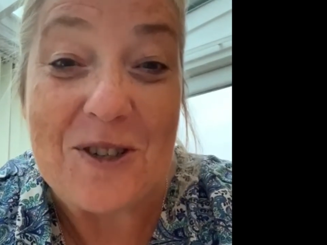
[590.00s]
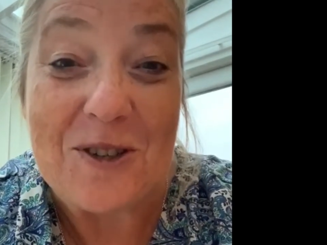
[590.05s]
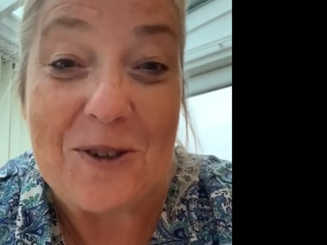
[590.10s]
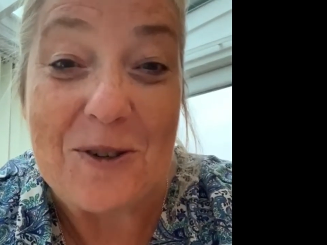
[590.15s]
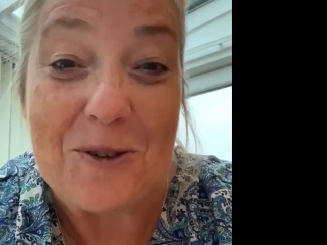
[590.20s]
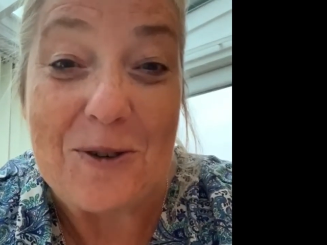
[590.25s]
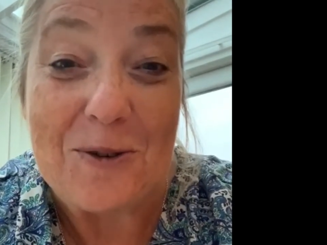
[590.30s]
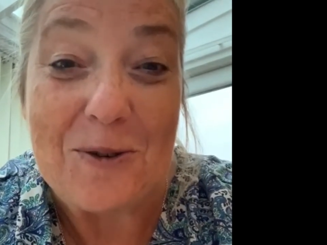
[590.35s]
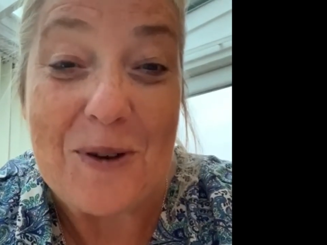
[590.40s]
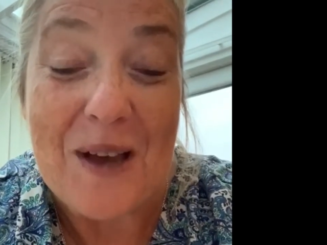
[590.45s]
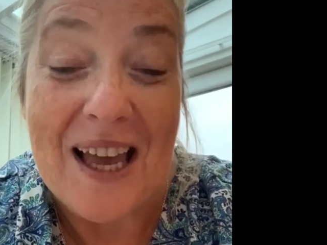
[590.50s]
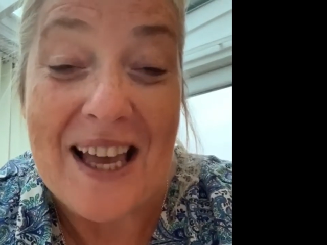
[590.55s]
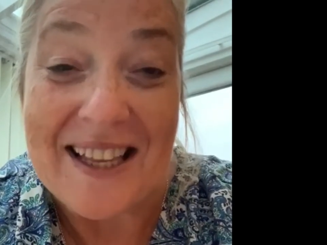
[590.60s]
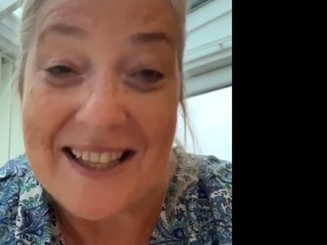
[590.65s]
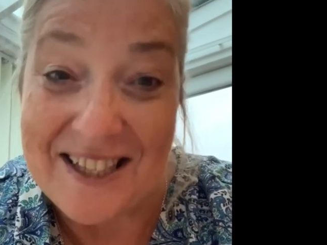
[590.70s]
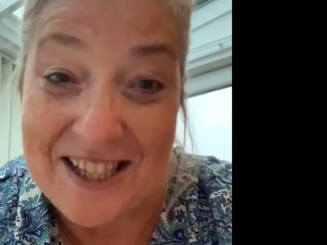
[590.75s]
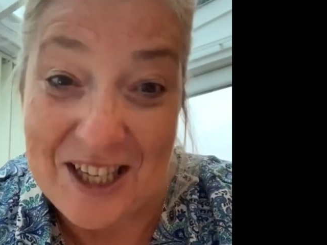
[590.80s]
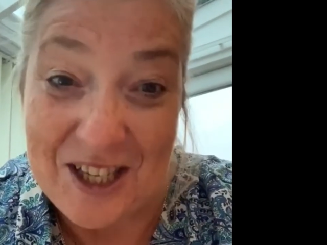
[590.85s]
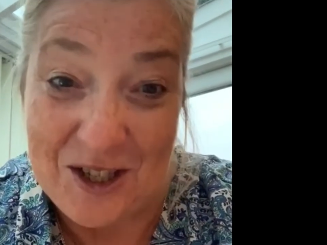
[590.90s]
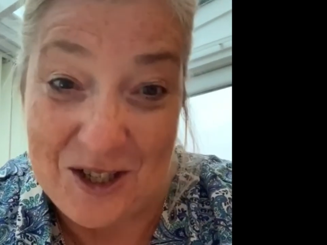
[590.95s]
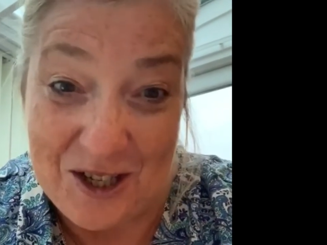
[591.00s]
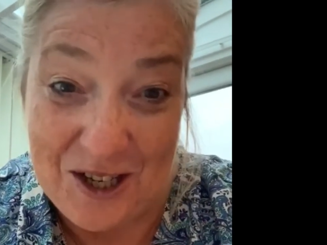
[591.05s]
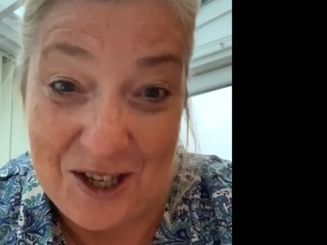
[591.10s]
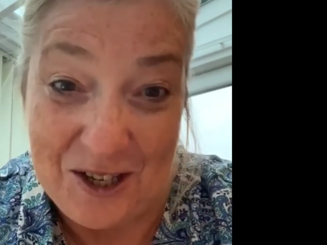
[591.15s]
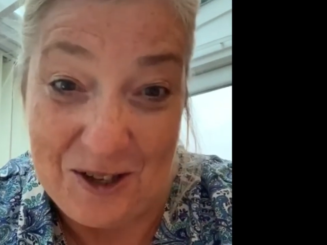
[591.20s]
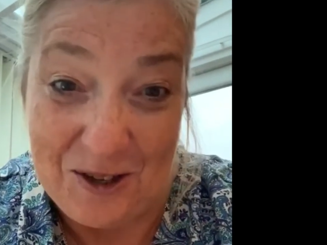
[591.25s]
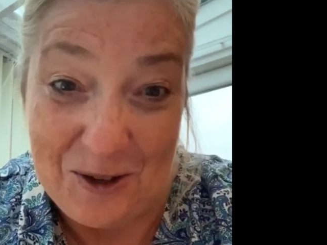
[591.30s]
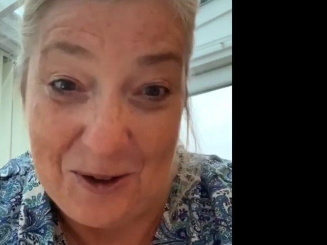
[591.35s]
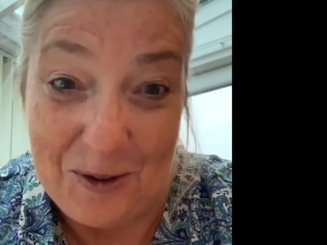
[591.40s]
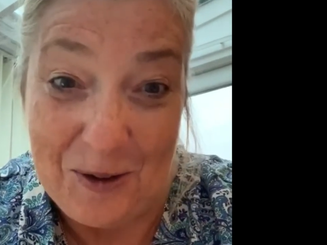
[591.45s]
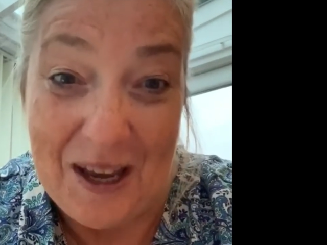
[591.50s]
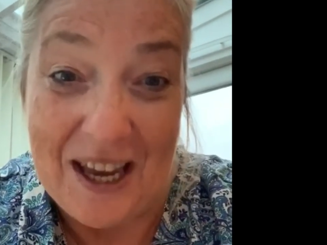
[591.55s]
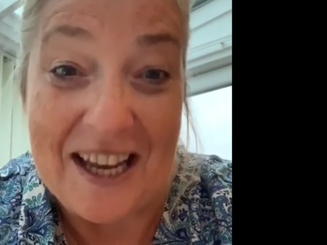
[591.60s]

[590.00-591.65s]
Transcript: to uh, teaching you